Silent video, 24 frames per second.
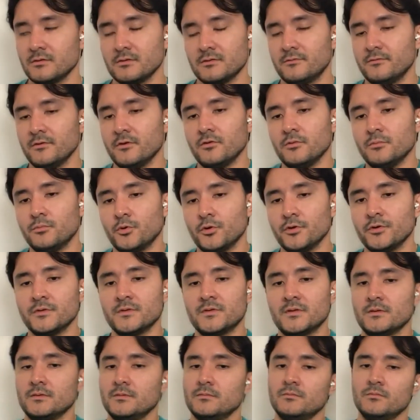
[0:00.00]
it's very important
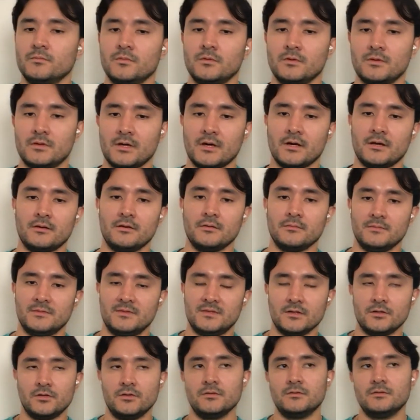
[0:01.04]
to kind of
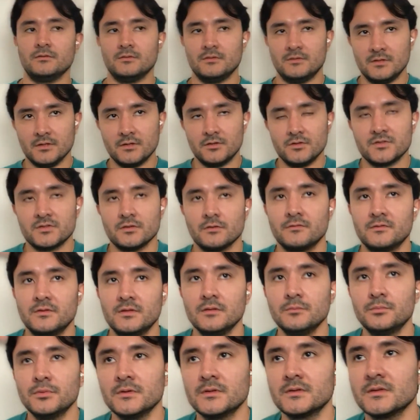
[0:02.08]
dig yourself
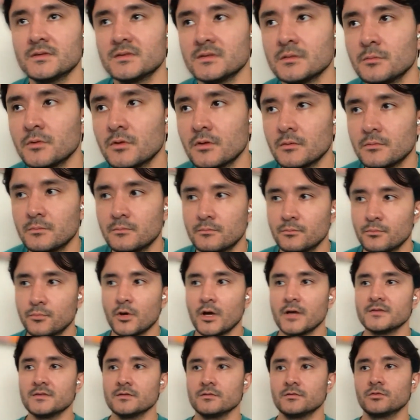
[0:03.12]
deep into some of the
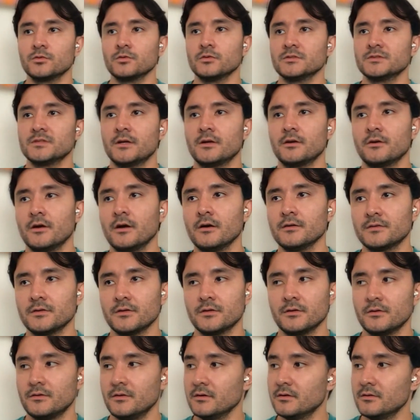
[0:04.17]
pricing tools that are out
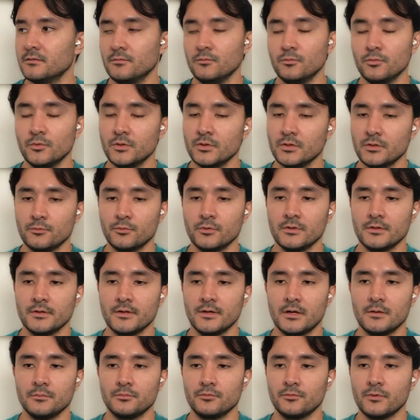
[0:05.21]
there. They can really
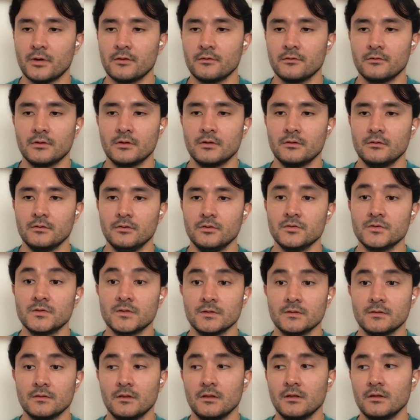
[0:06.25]
help rather than
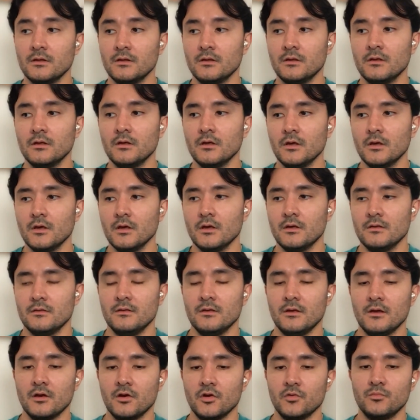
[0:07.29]
using the
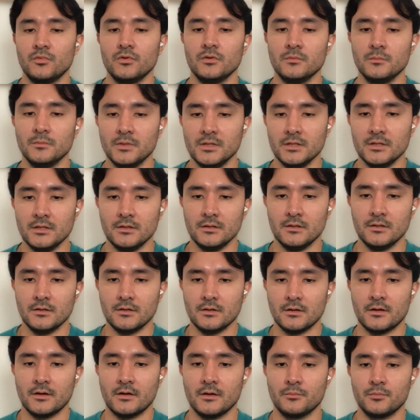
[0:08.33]

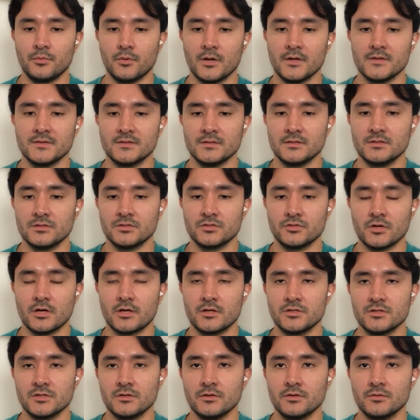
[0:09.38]
Airbnb pricing
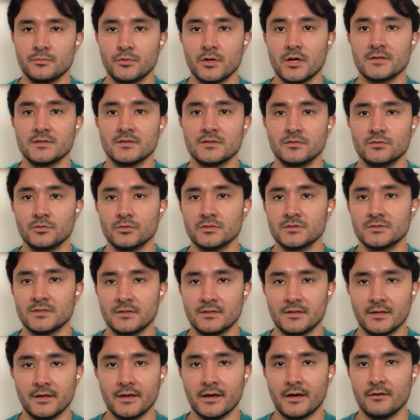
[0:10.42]
strategy or pricing tools
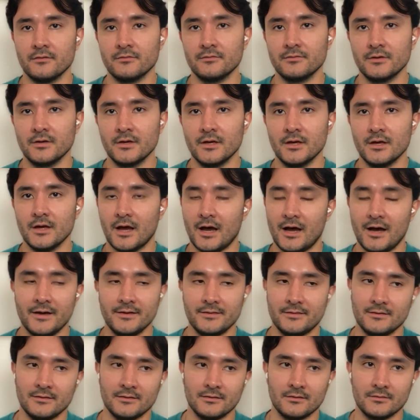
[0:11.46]
that they have. I
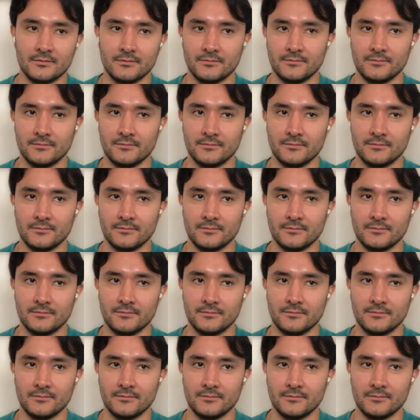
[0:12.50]
think